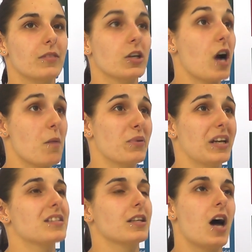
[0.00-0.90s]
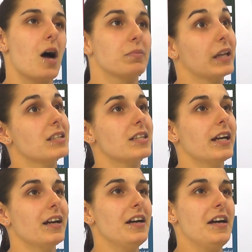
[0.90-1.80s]
the Grand Prix and not
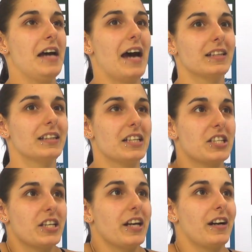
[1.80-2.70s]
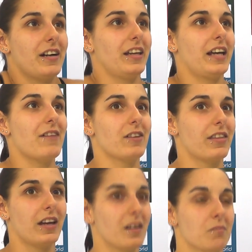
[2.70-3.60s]
placing, and then this year like
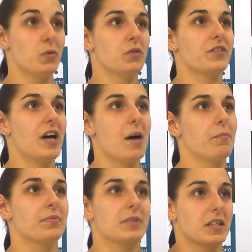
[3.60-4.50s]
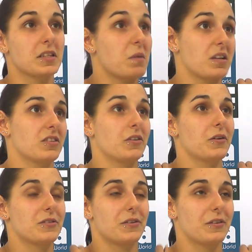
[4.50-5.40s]
everything moved up since
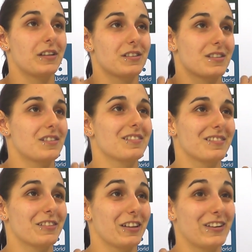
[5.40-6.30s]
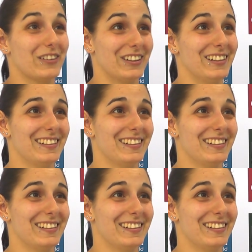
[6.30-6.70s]
Barcelona, so that's really cool.